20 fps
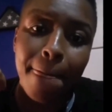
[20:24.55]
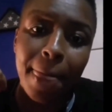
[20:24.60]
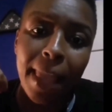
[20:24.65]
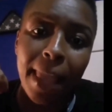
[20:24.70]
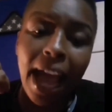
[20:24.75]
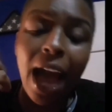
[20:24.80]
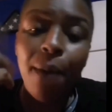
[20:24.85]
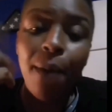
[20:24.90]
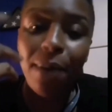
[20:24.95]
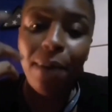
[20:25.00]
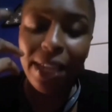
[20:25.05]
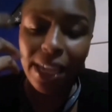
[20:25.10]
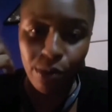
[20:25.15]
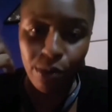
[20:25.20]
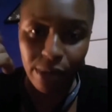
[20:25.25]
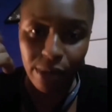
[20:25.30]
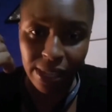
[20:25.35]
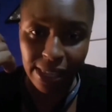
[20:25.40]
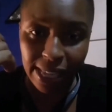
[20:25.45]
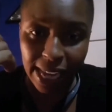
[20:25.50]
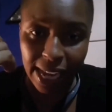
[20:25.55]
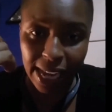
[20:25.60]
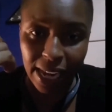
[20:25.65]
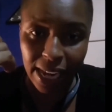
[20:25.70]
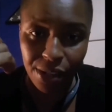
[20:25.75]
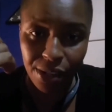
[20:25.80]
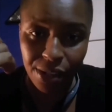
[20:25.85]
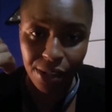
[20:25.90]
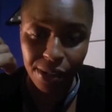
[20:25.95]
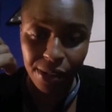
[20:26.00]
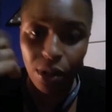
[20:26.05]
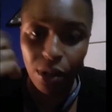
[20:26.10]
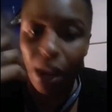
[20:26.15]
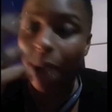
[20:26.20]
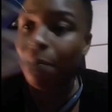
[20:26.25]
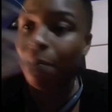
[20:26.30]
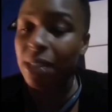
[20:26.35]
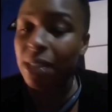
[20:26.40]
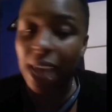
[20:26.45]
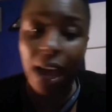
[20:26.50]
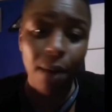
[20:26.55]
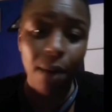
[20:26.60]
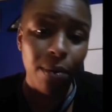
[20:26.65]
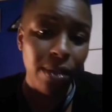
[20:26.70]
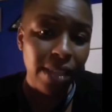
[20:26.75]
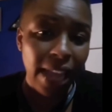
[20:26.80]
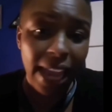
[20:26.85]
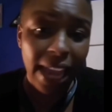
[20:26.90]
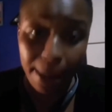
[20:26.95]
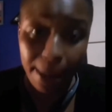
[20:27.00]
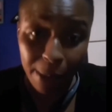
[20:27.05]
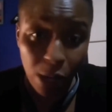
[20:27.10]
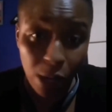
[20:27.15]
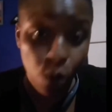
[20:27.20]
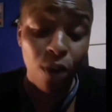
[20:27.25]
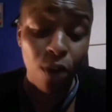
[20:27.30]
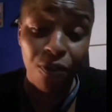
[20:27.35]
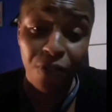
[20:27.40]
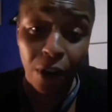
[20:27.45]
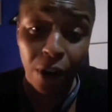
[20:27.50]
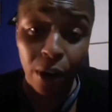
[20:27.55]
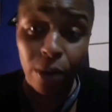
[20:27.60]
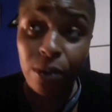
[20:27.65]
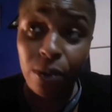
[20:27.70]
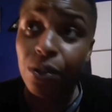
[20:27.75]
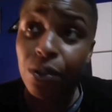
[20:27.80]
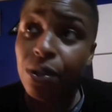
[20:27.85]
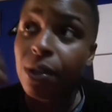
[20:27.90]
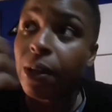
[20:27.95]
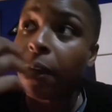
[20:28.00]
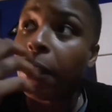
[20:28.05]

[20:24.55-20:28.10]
I would get on stage. You know, I was. They had me going first.